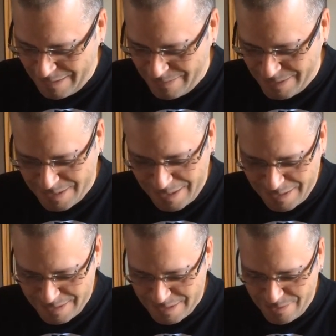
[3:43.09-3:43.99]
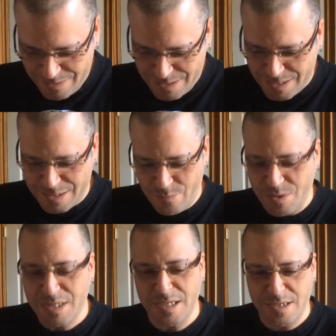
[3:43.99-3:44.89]
Let me just take these out, it's just some
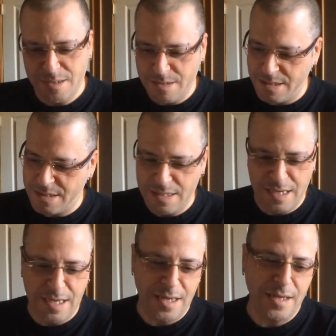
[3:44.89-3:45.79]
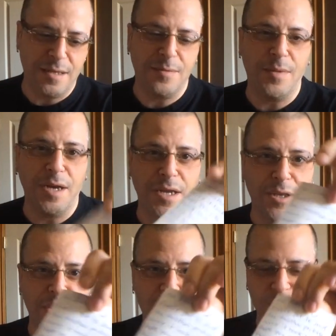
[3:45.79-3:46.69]
more stickers, and my
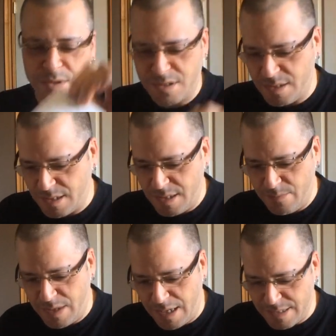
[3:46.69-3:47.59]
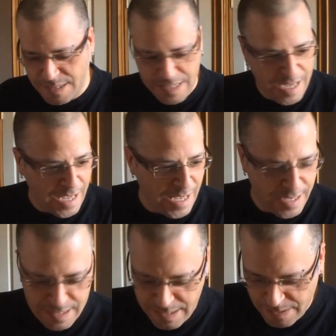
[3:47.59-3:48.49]
note's gonna keep that
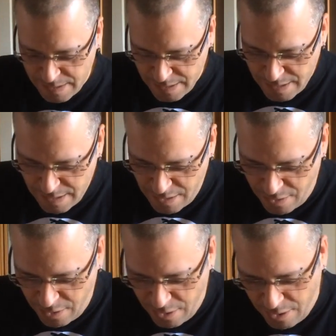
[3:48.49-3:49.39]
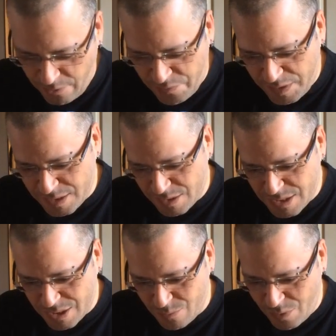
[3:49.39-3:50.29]
aside. Oh, these are
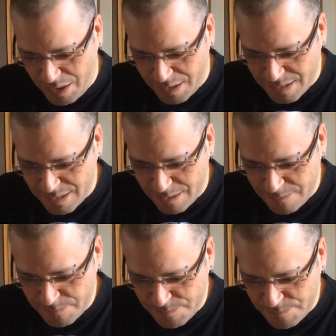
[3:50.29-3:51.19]
sweet.